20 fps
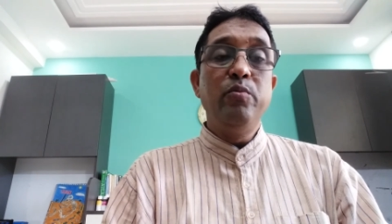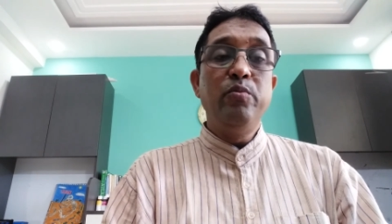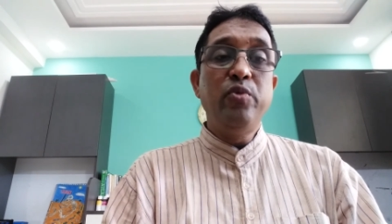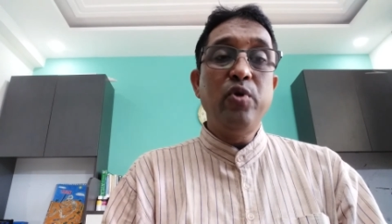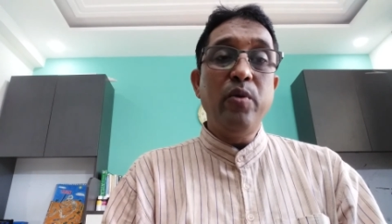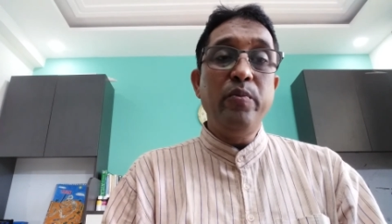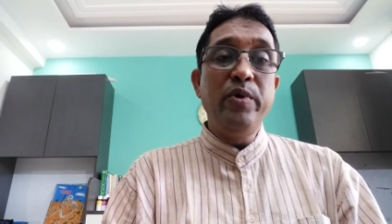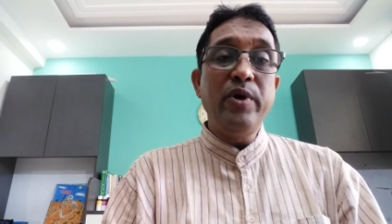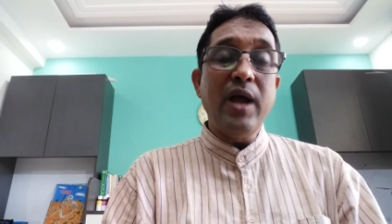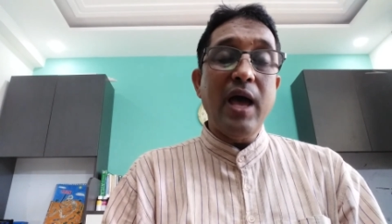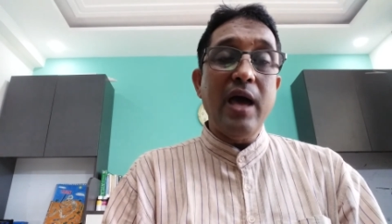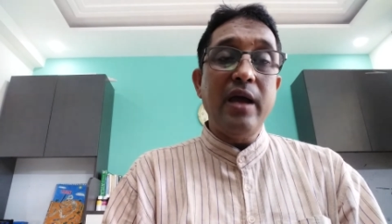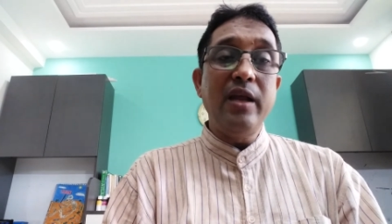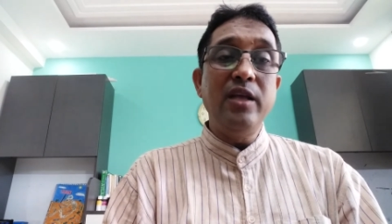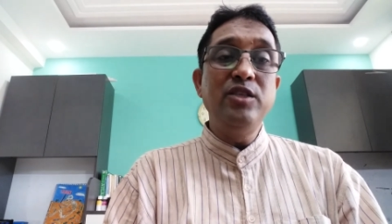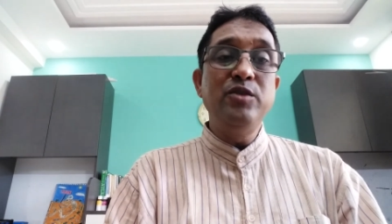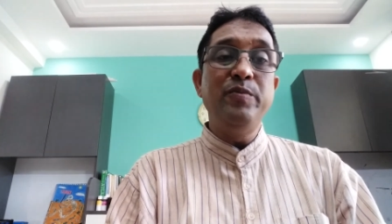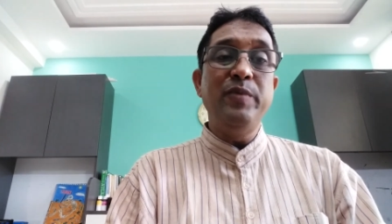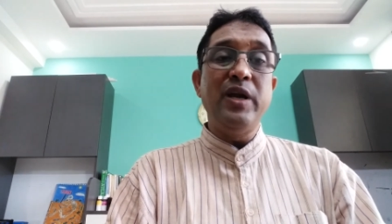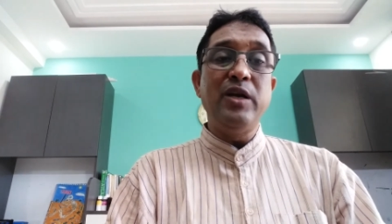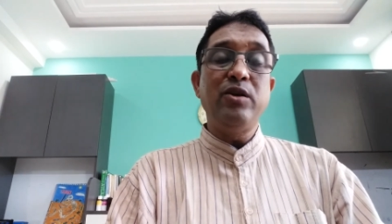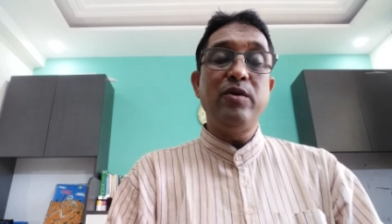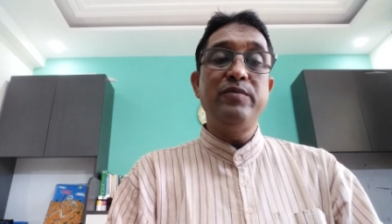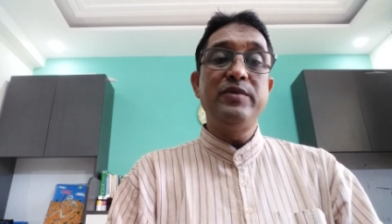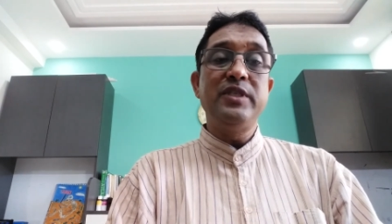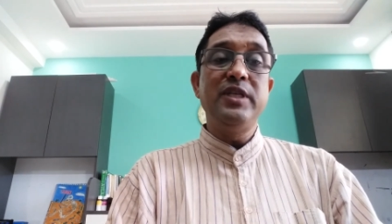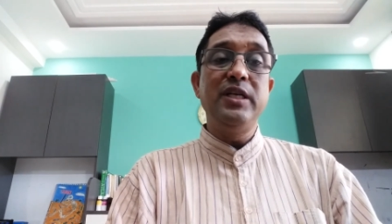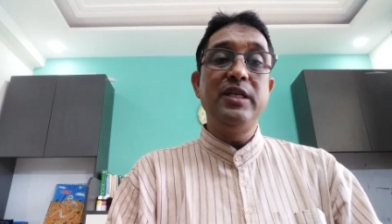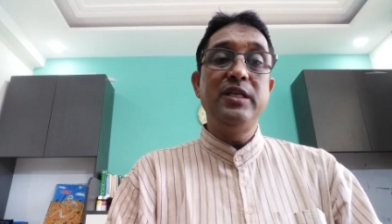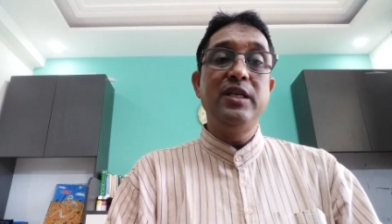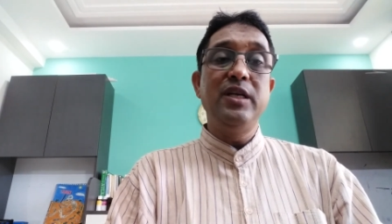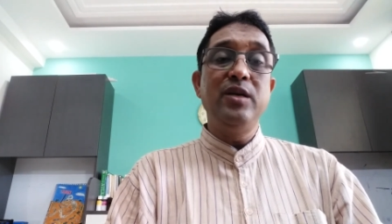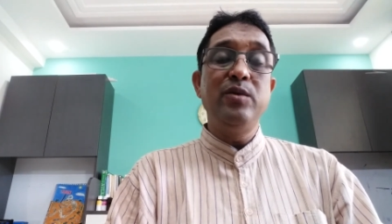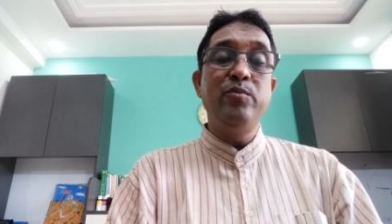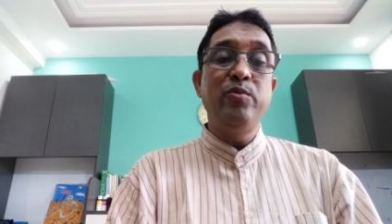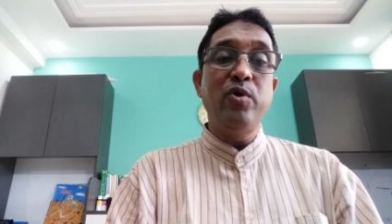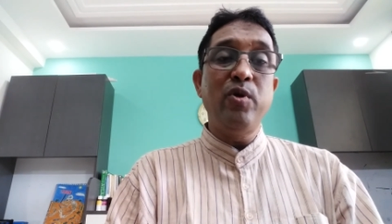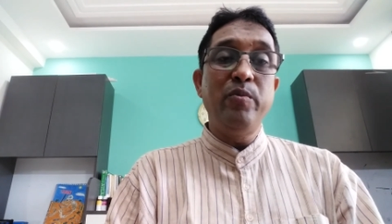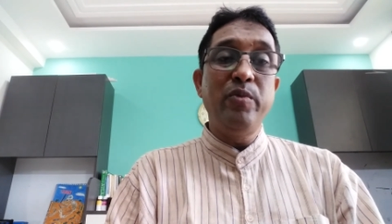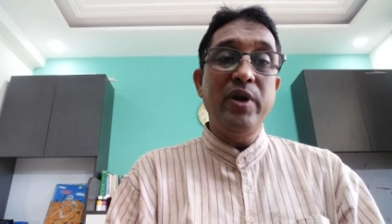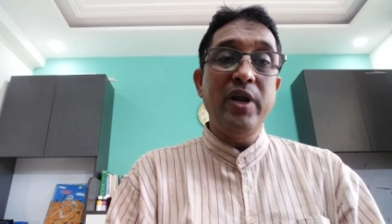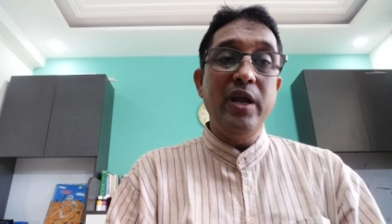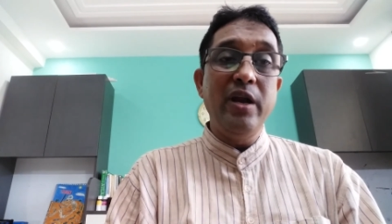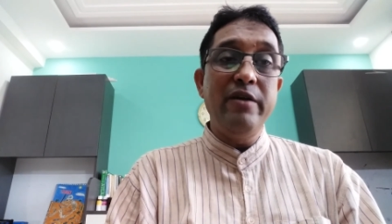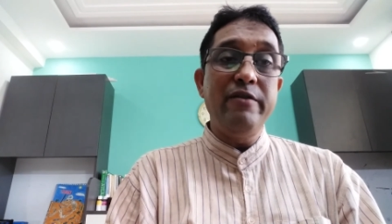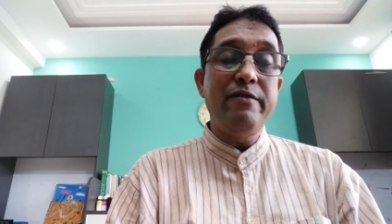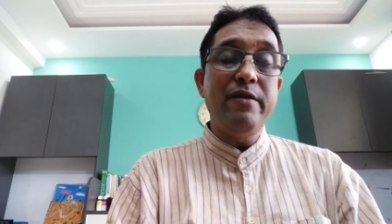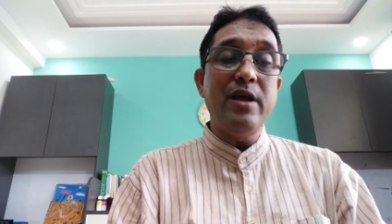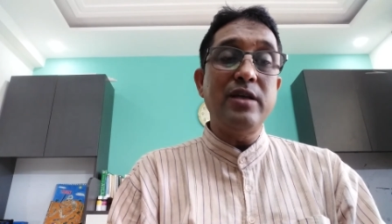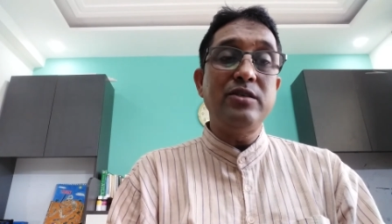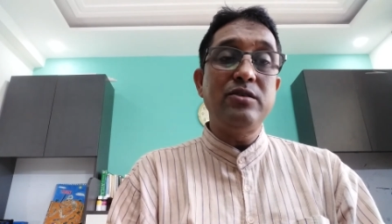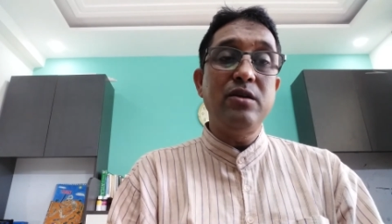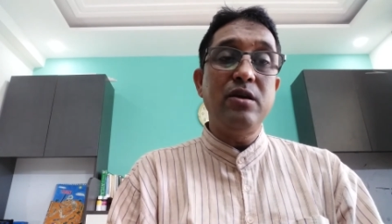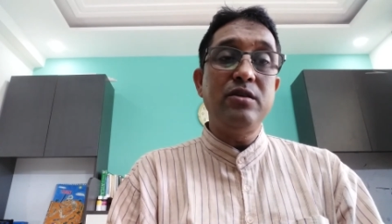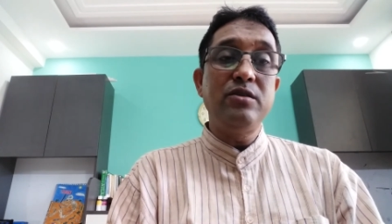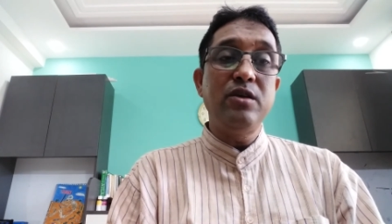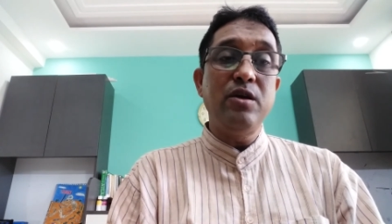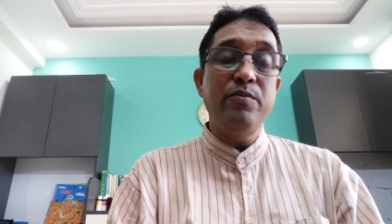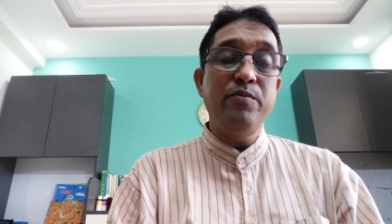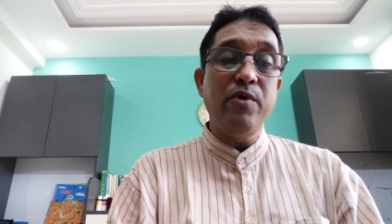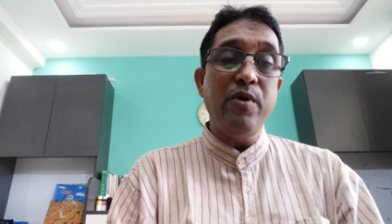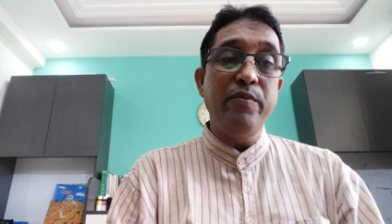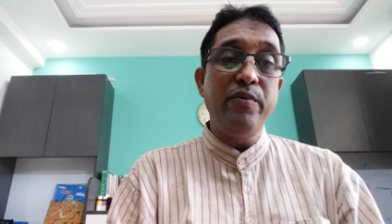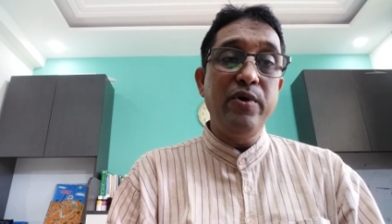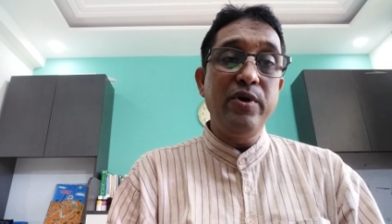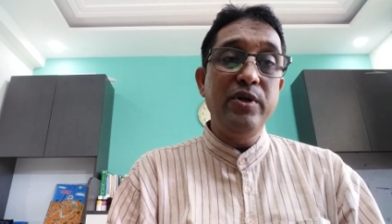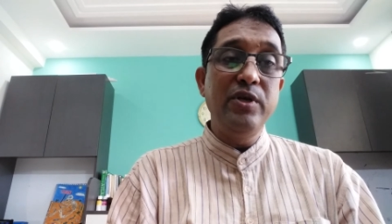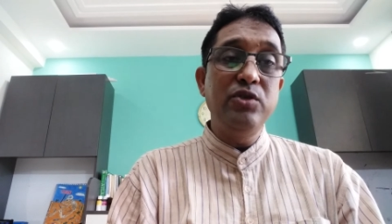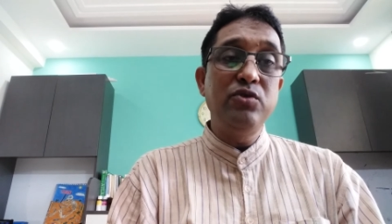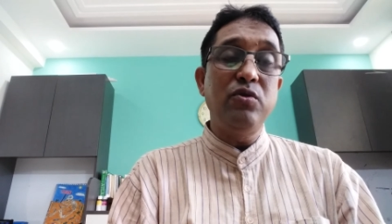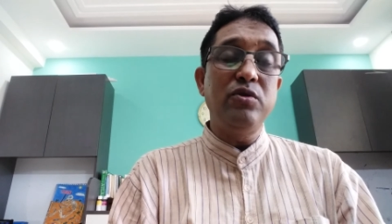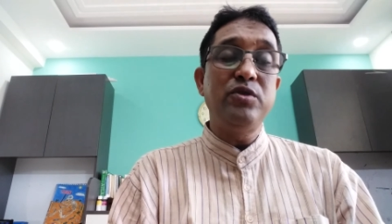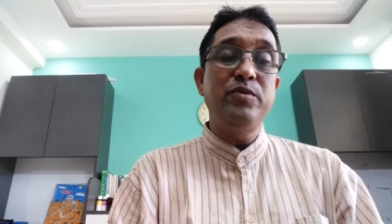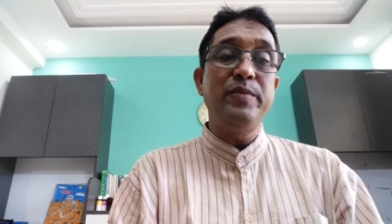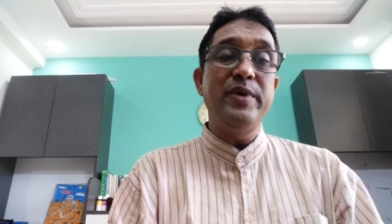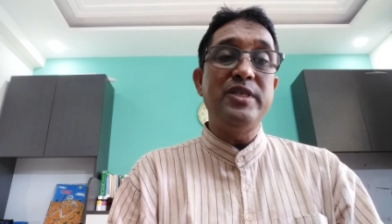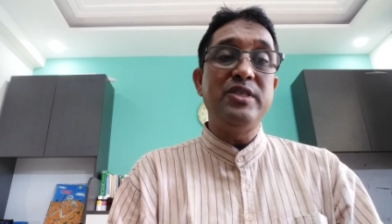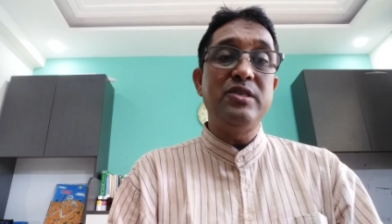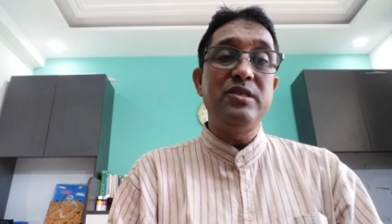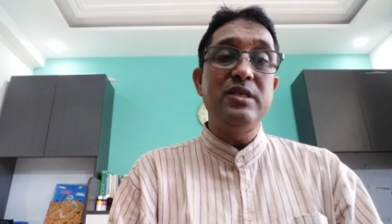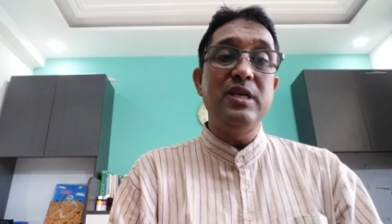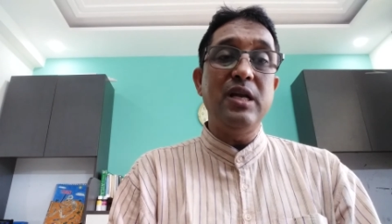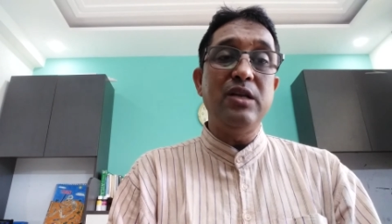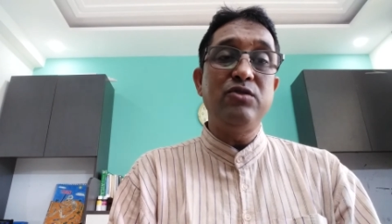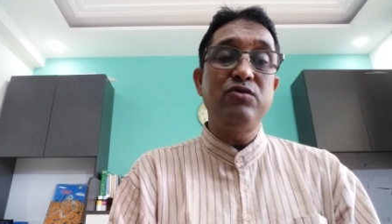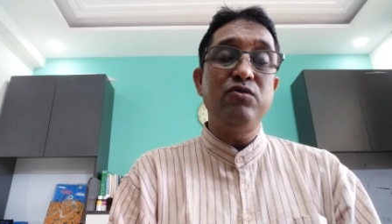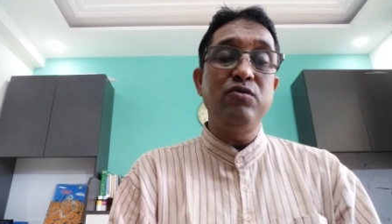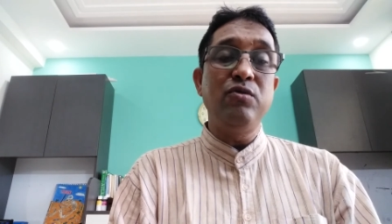proper arrangement of seating, proper infrastructure, proper resource materials